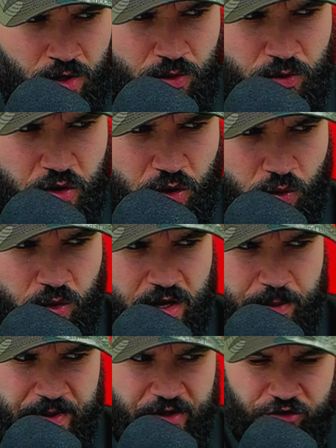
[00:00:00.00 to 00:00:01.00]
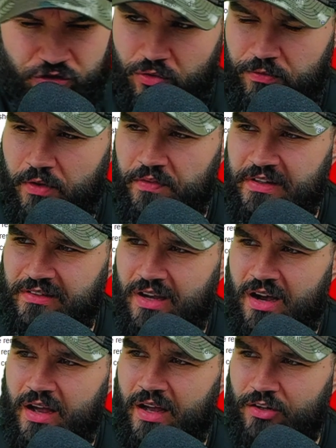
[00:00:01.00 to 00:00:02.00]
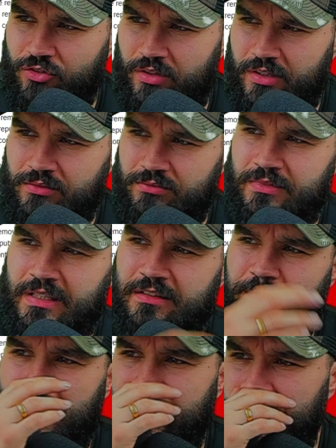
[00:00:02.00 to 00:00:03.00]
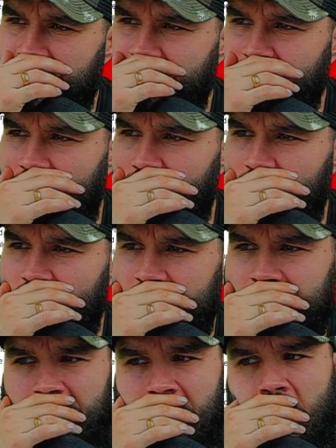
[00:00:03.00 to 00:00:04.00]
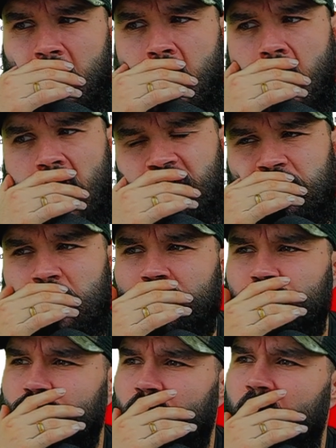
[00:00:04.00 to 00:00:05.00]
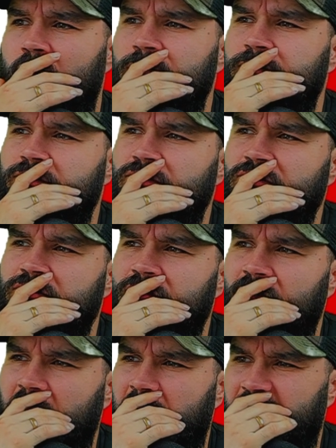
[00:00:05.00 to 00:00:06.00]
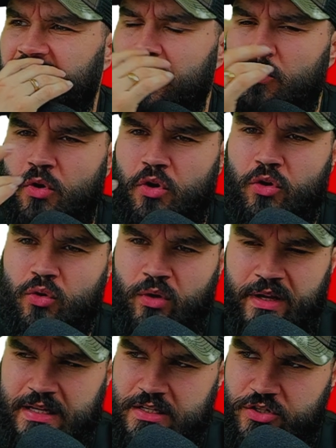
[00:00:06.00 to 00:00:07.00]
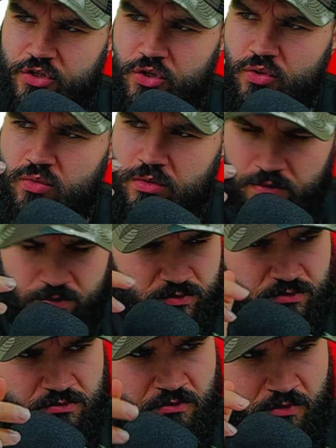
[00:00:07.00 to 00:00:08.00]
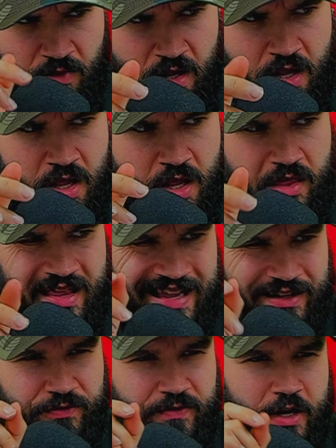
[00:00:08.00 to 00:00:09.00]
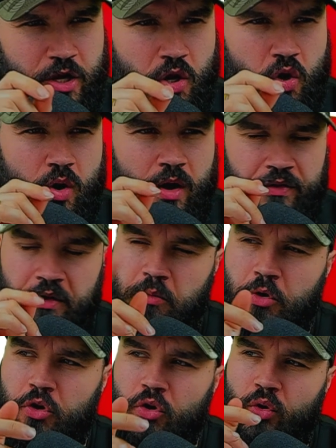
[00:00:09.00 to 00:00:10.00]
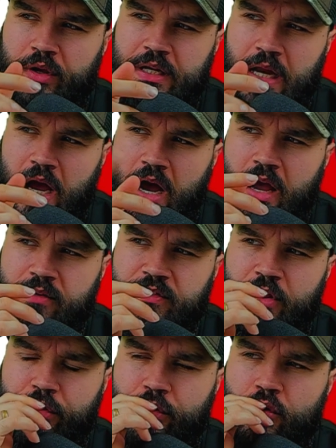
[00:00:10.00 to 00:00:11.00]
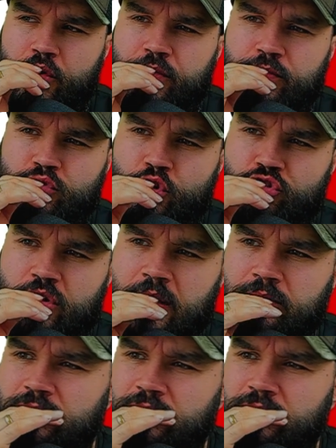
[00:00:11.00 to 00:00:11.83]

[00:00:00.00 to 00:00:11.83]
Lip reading: We've got quite a bit of stuff on this guy, actually. Expanding the territory of Moscow. I think we're going to look into... The next video, I think we're going to look into Ivan III of Russia.